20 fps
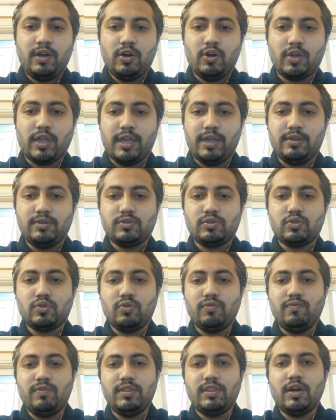Okay,
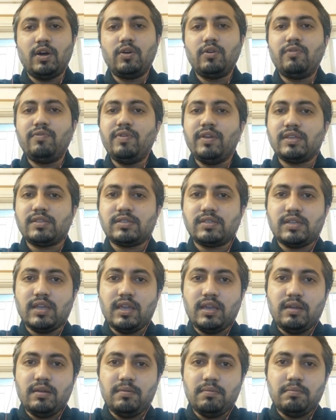so without
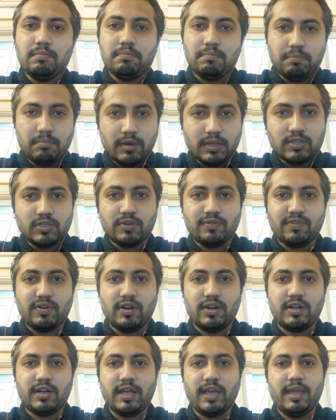wasting much of
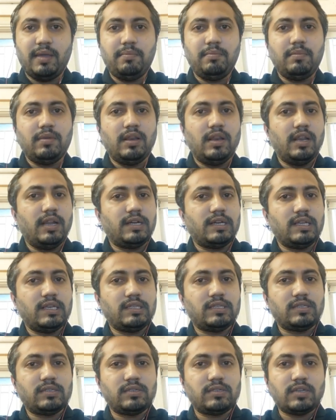our time, let
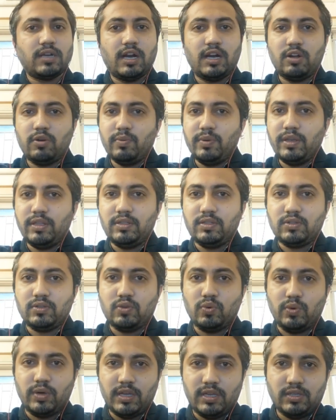us start with
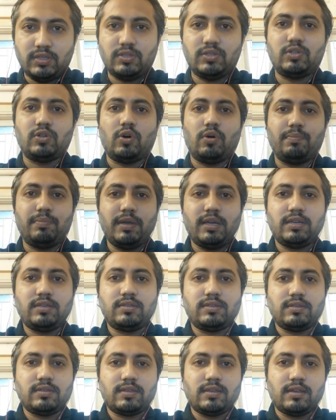today's
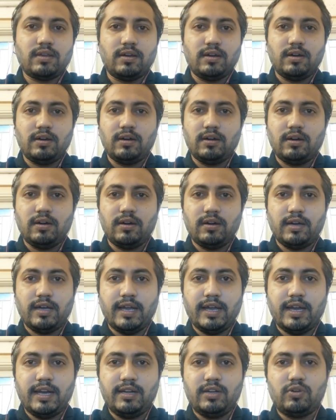topics.
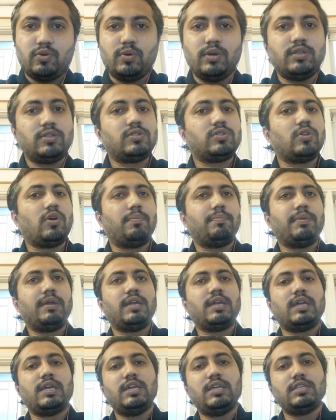And today's
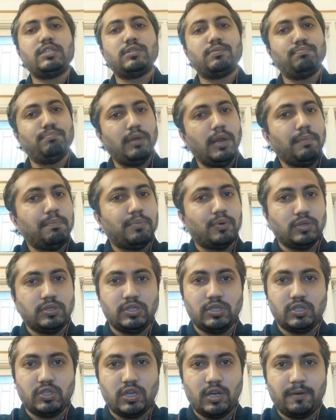topic is
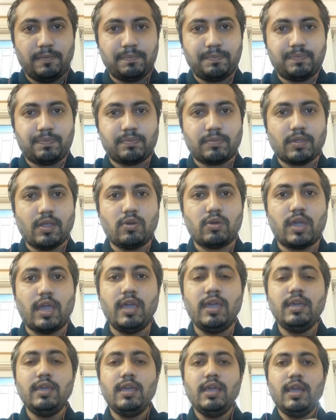preposition.
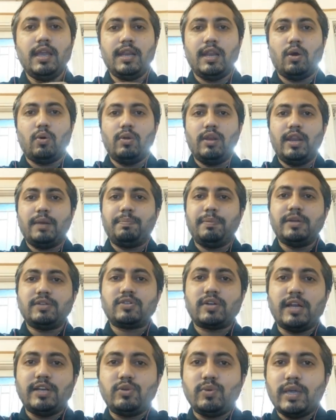Okay, now let me
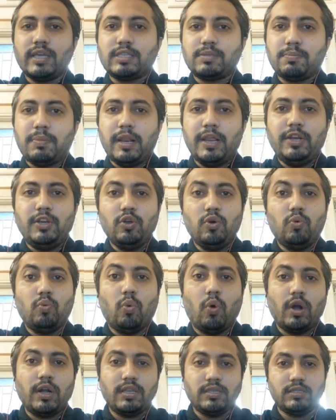try to explain you
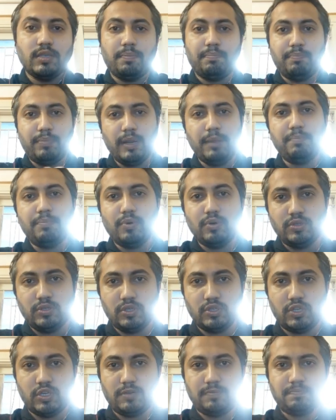what is a
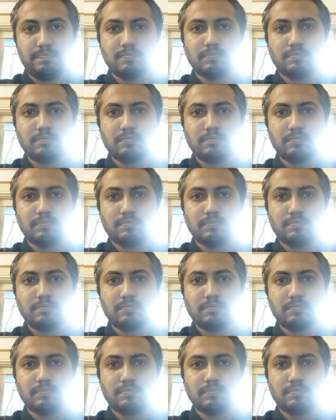preposition.